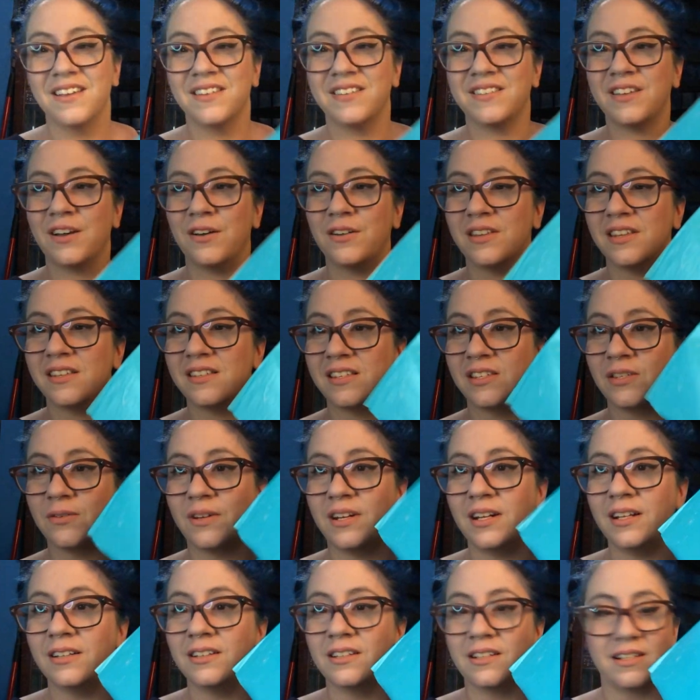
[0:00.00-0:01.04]
So this is
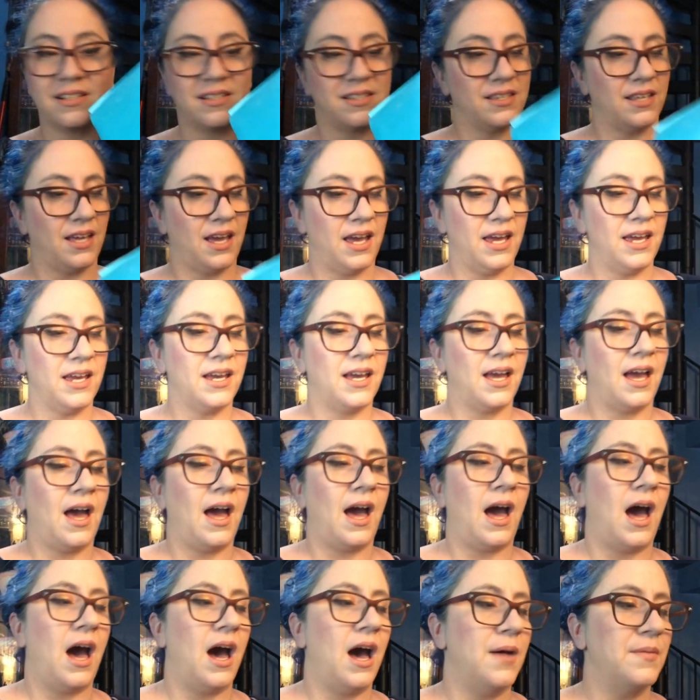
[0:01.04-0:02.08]
what it looks like.
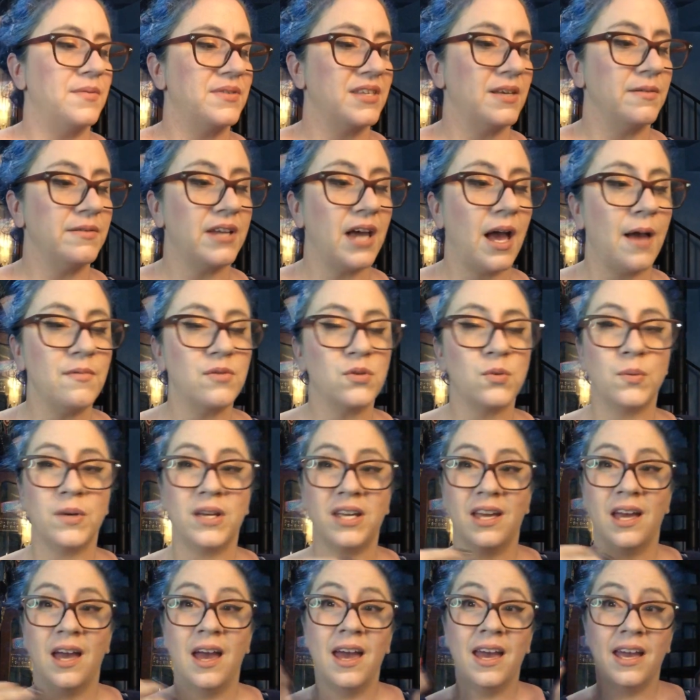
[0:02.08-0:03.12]
Sometimes
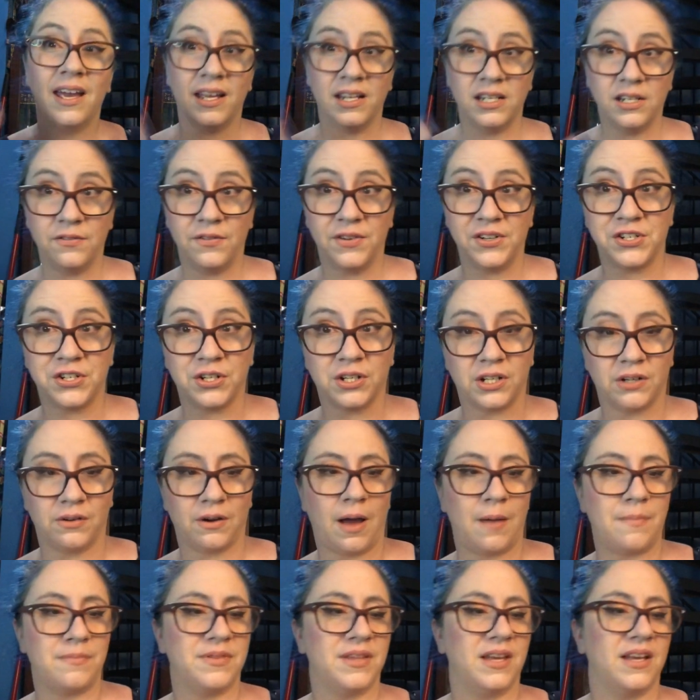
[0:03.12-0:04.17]
we individually
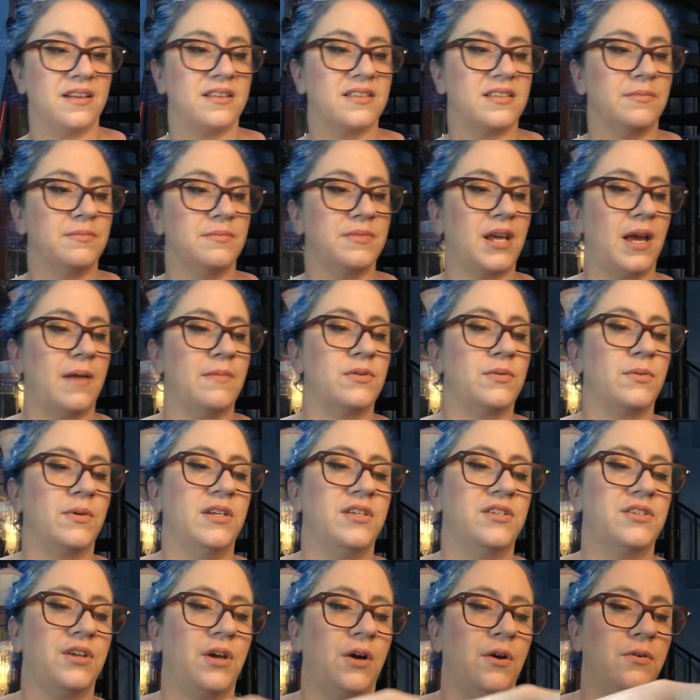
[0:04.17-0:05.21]
wrap things, sometimes we
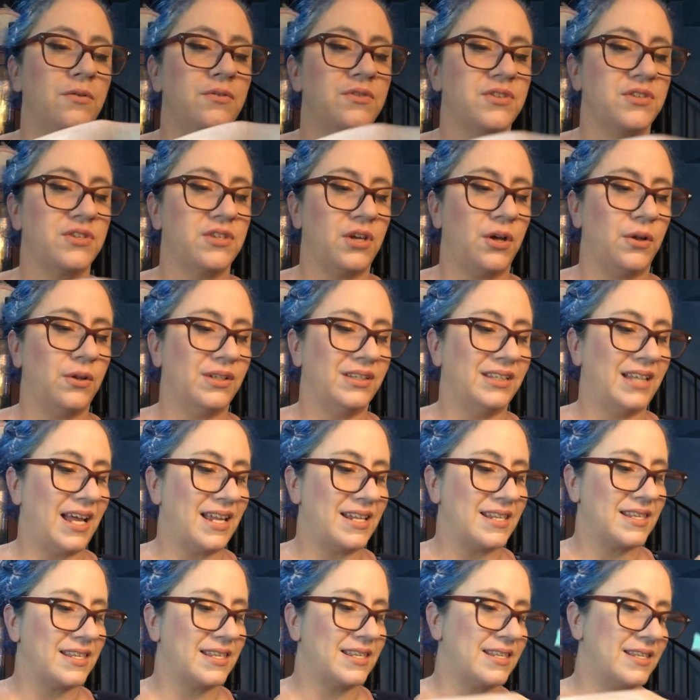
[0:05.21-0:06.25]
don't. So
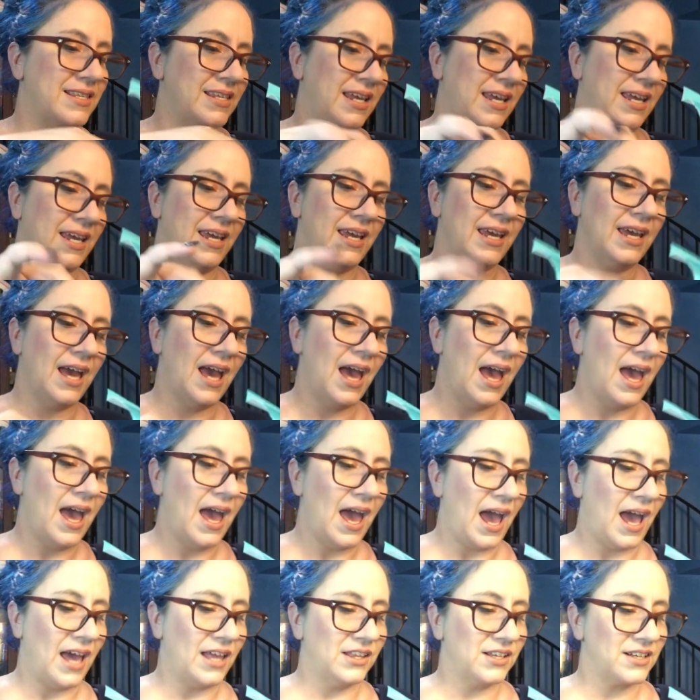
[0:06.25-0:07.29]
let's see.
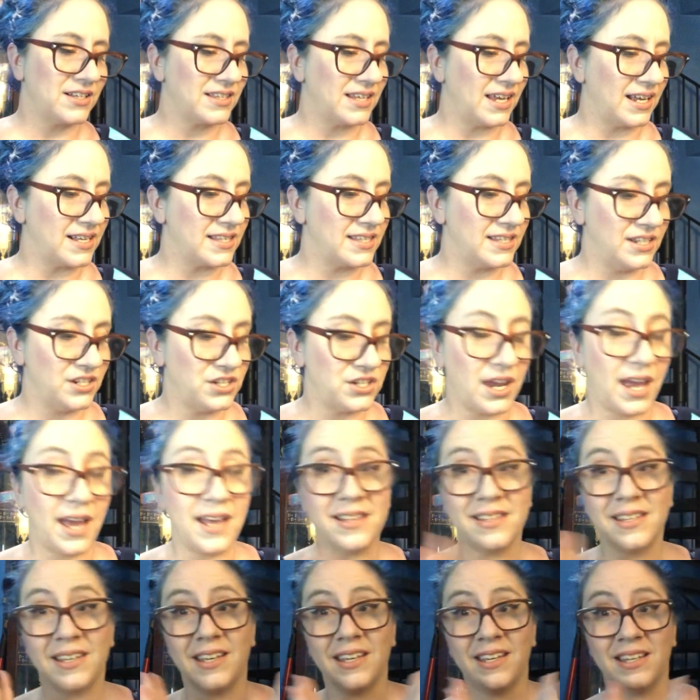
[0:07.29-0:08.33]
It looks like CJ
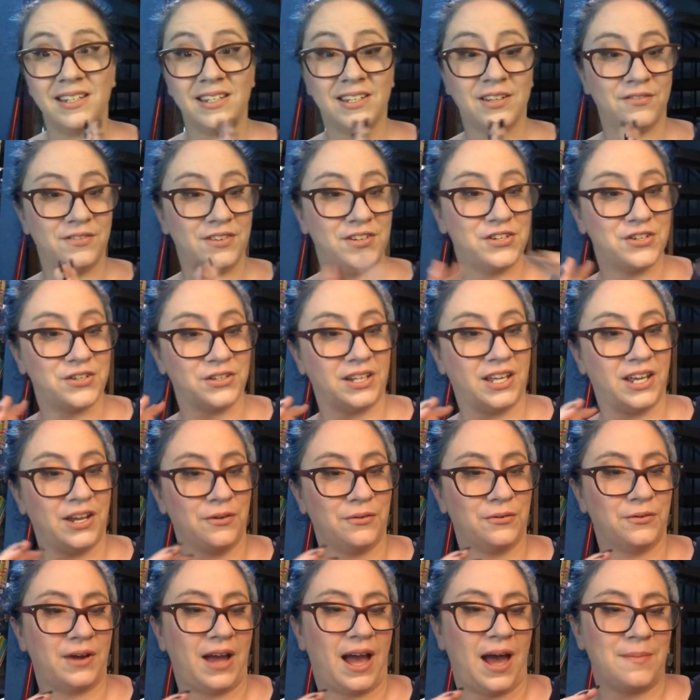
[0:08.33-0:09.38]
has individually
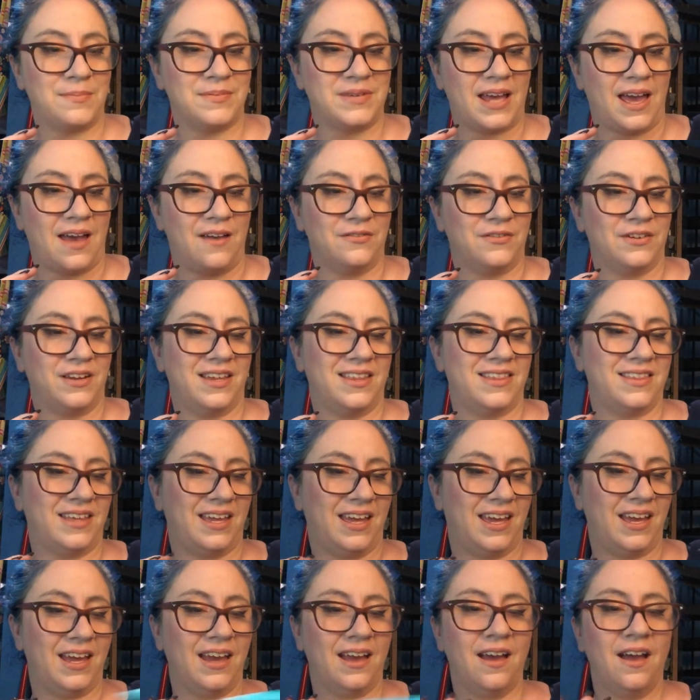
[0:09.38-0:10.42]
wrapped
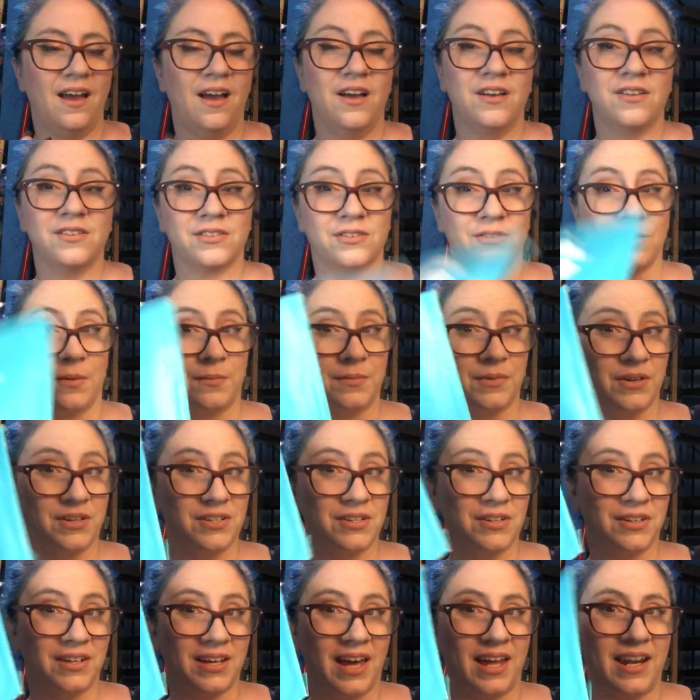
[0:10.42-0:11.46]
everything. So I'm going
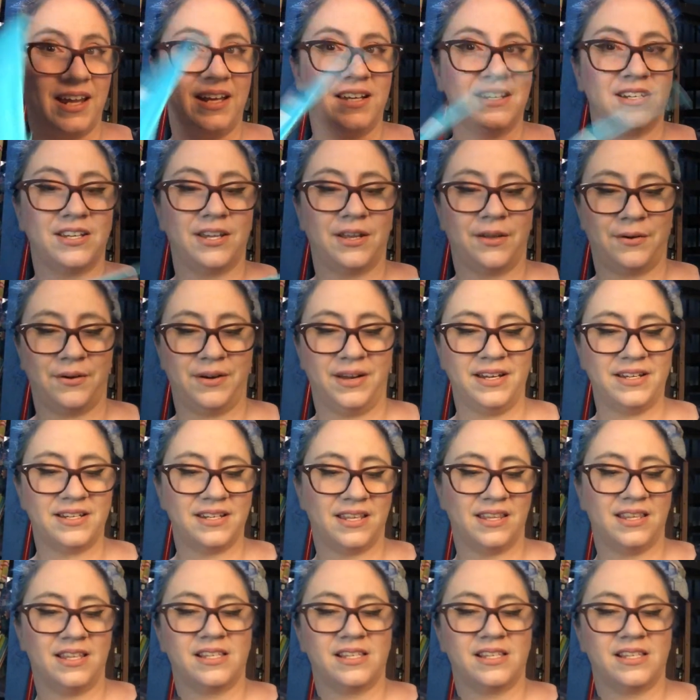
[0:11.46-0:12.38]
to get into it.